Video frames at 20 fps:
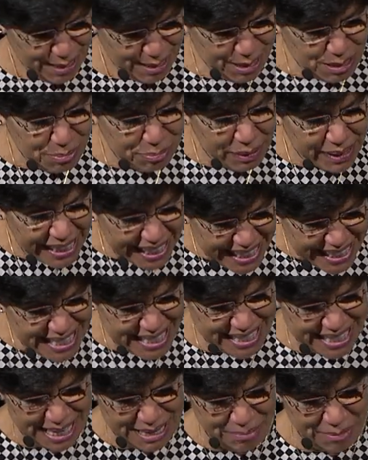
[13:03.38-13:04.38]
to
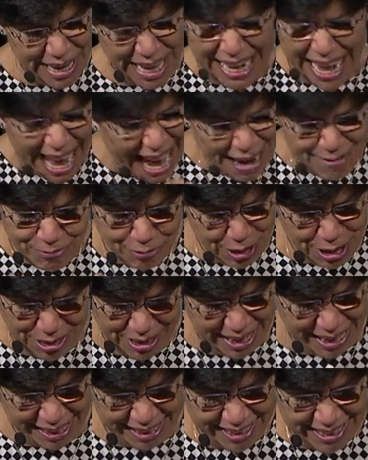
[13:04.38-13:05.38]
please Him in
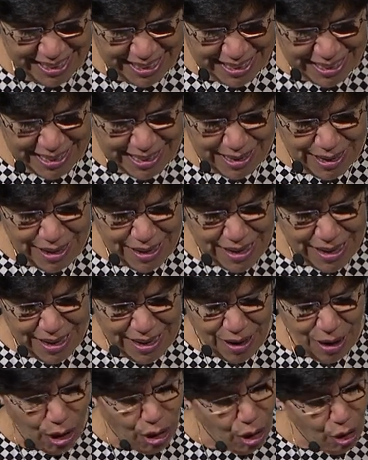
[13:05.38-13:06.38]
everything
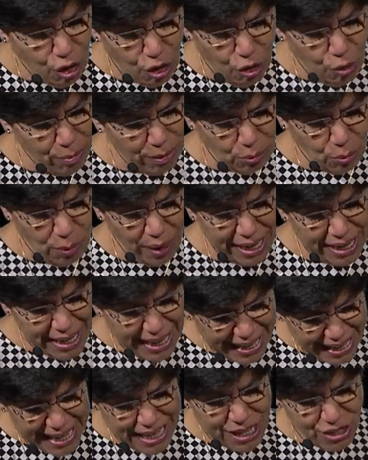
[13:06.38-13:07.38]
Oh, but when
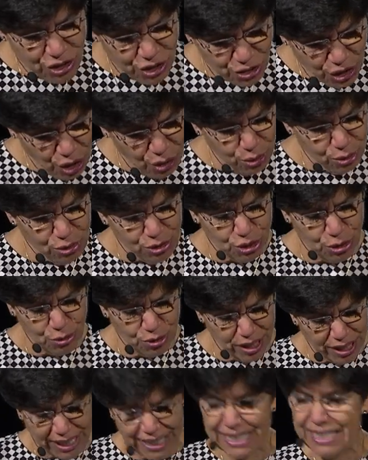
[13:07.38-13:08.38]
He shows you
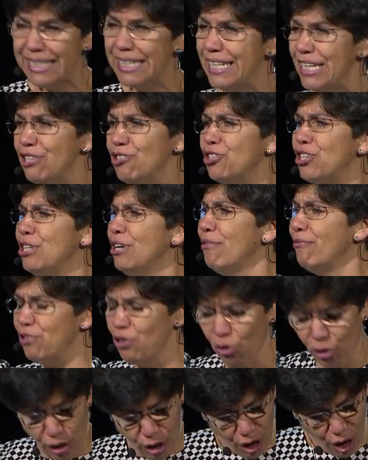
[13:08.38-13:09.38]
the condition of
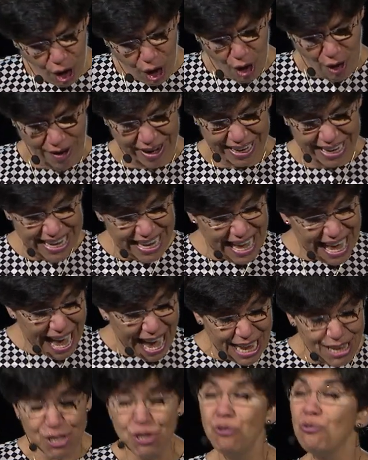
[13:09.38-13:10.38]
your heart
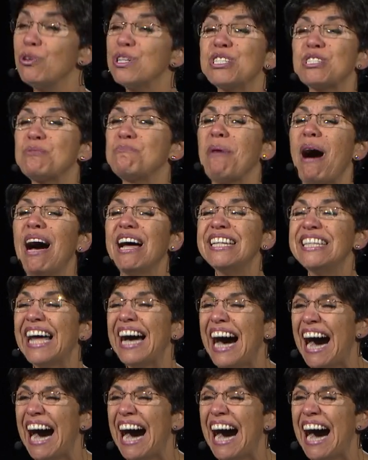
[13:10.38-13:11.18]
and you respond